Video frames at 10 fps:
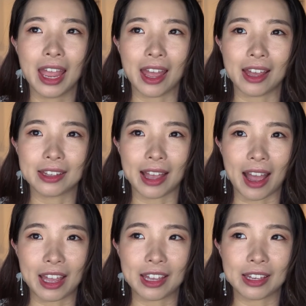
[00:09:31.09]
And
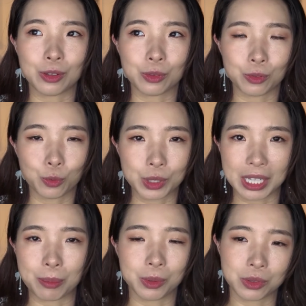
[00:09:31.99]
I was
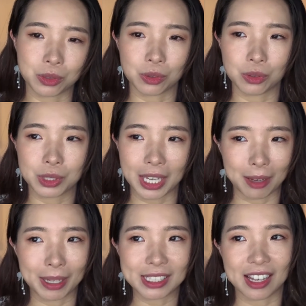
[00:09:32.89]
able to
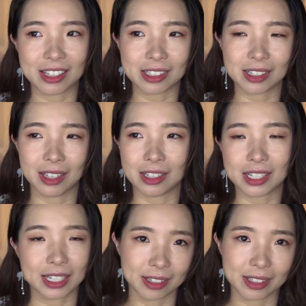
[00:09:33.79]
take my test in a
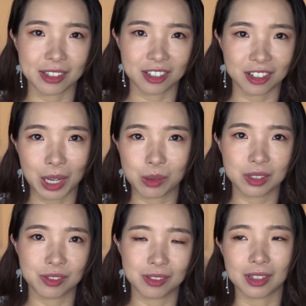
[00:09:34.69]
testing center that
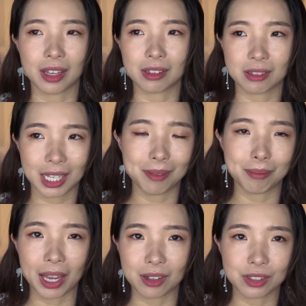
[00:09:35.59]
was like 10
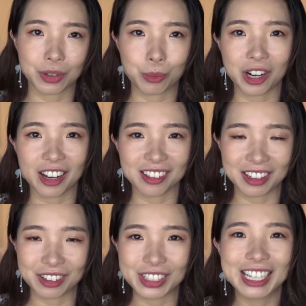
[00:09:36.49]
miles from where I
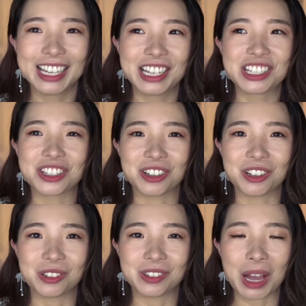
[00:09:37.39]
lived.
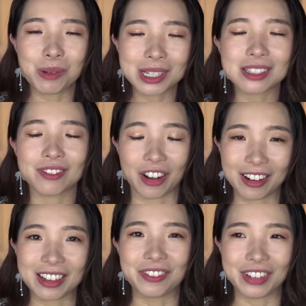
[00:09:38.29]
So that was
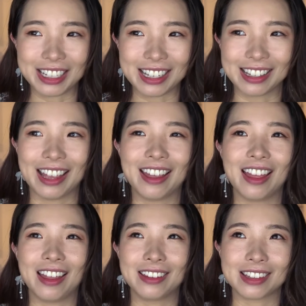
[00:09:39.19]
very convenient
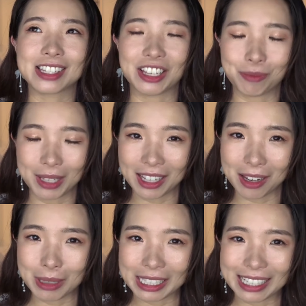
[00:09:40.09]
and saved me a
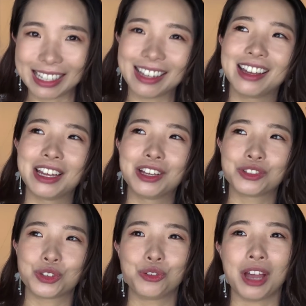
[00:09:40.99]
lot of money
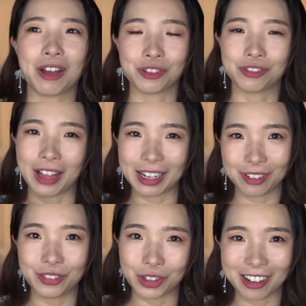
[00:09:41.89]
to have to fly to
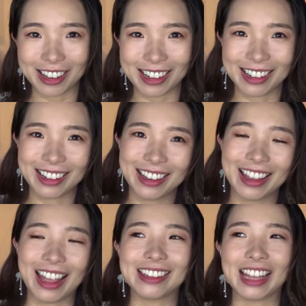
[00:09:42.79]
Florida
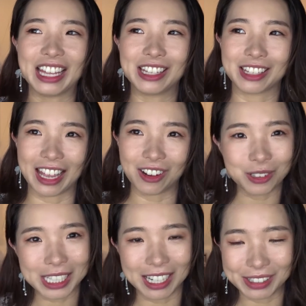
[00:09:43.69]
and then get
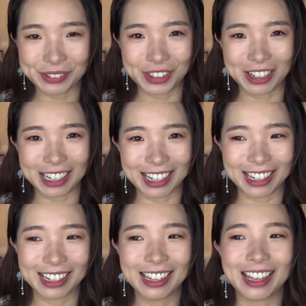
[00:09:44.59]
hotels in Florida.